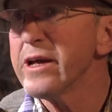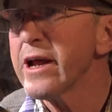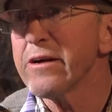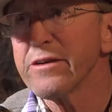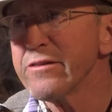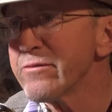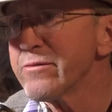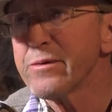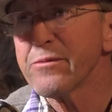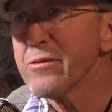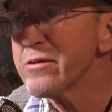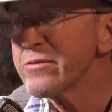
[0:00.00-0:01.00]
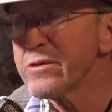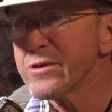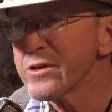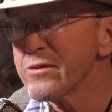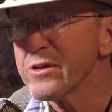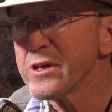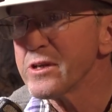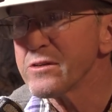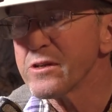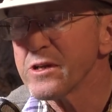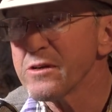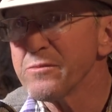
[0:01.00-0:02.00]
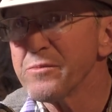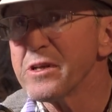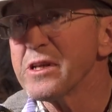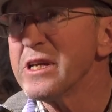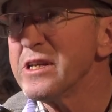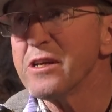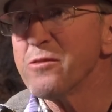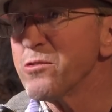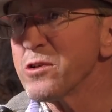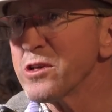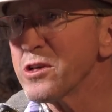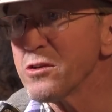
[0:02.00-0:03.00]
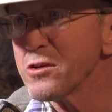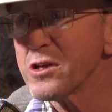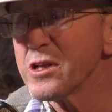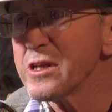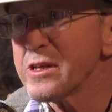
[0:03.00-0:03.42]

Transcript: and I don't even remember what rodeo it is now, but he did really good,